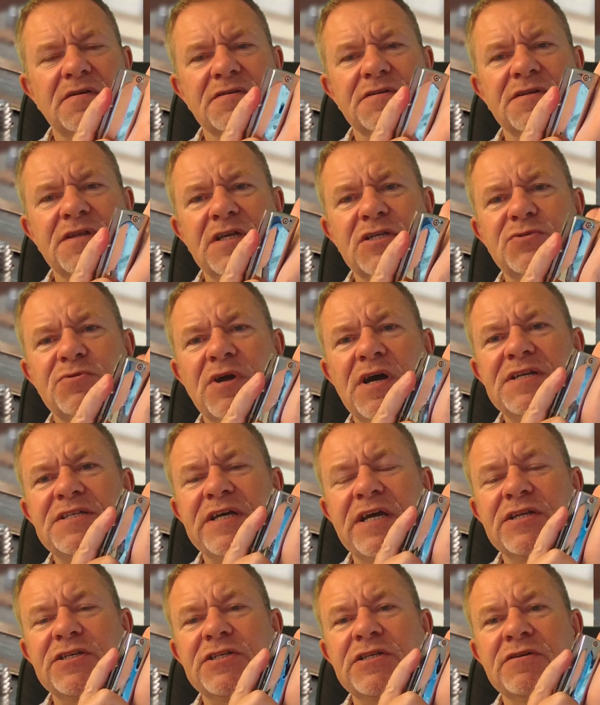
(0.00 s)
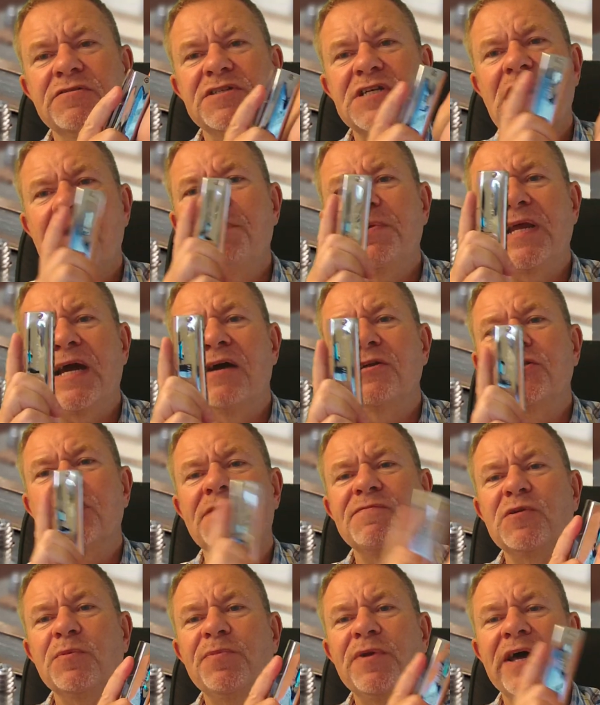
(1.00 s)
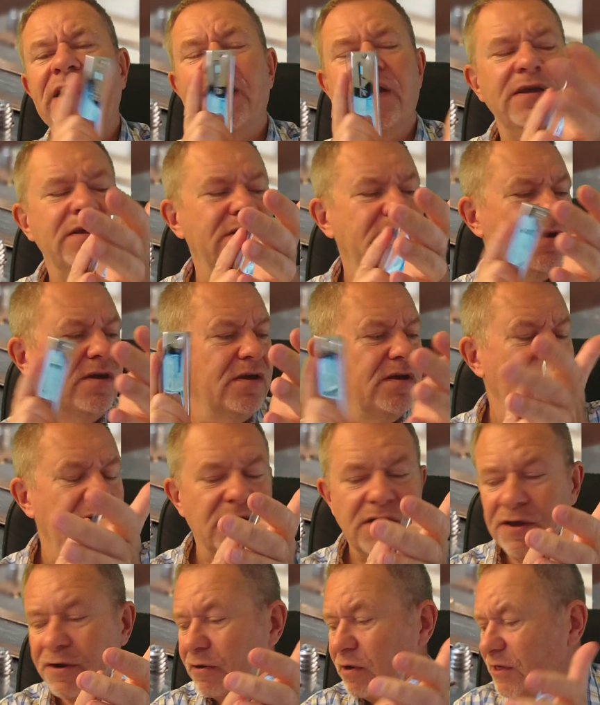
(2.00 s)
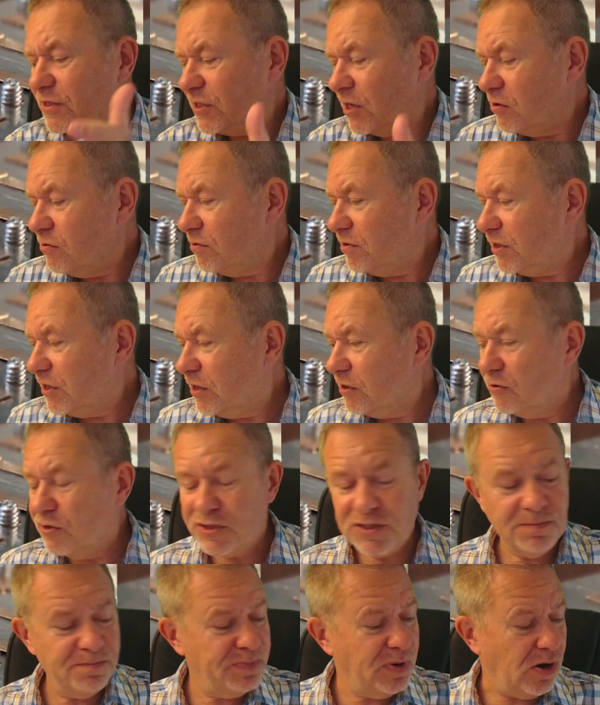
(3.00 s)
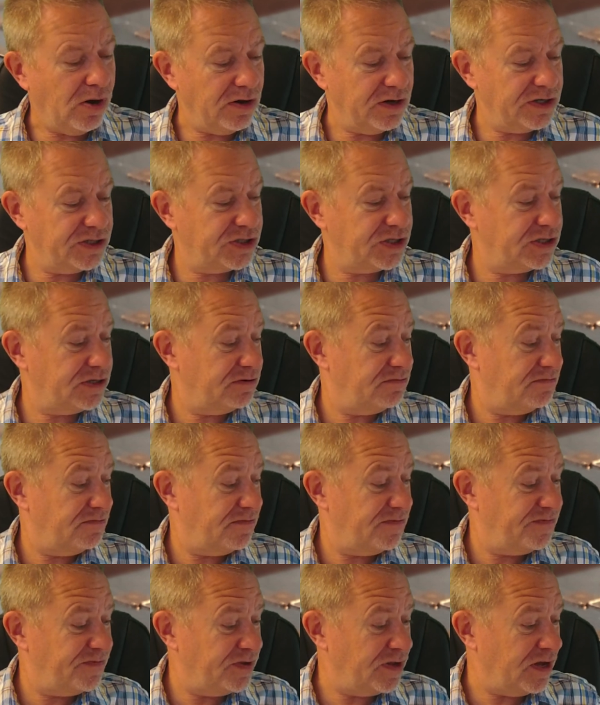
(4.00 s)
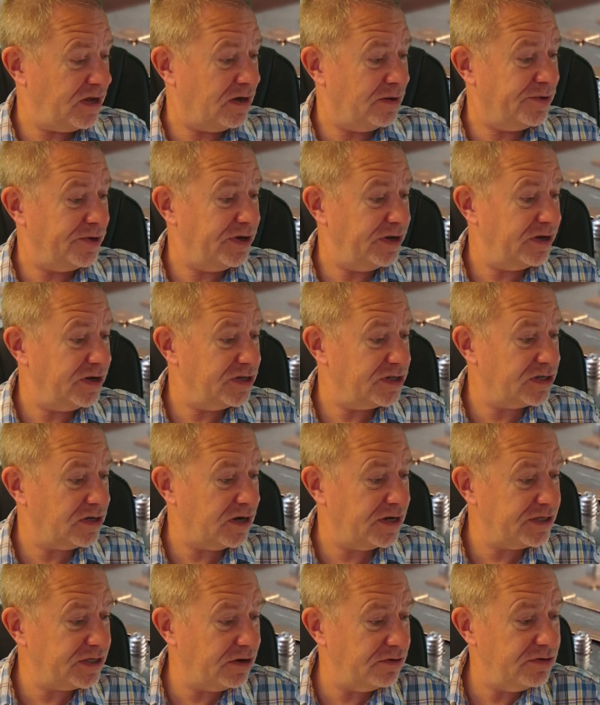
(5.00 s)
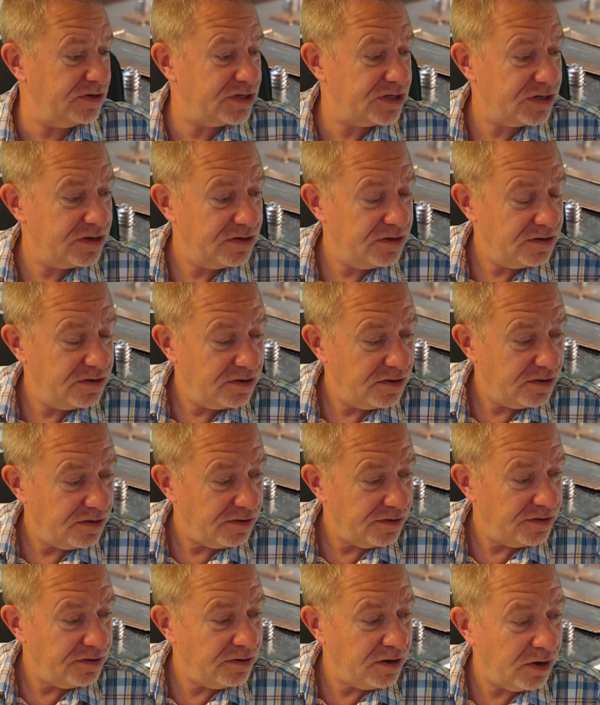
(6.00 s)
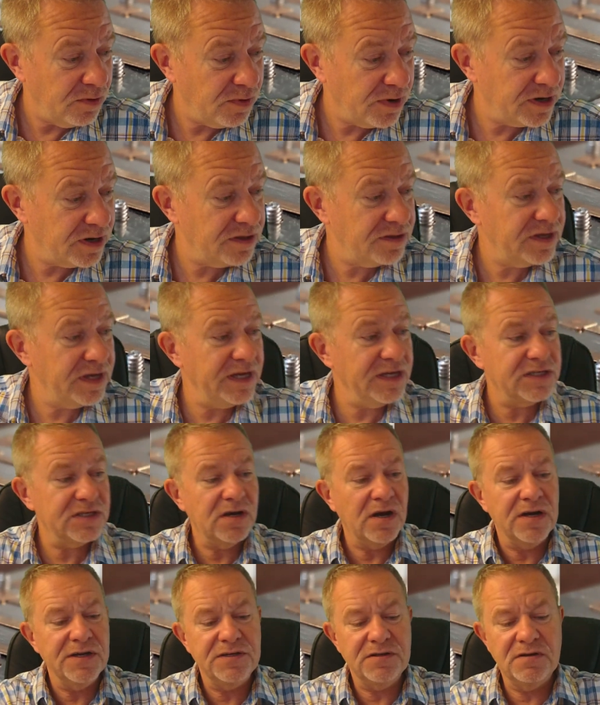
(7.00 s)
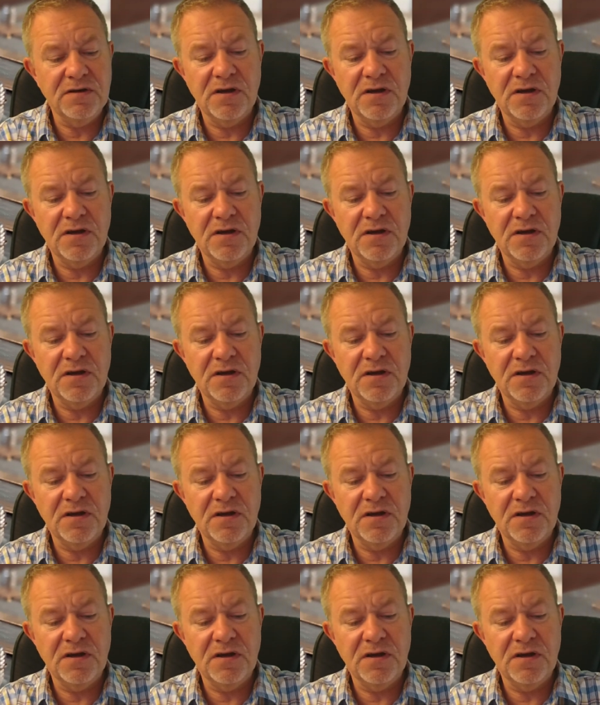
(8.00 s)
So that's what I tend to do. Tap it out after playing And I don't use a box for the harmonicas. I don't, you know, one of these. I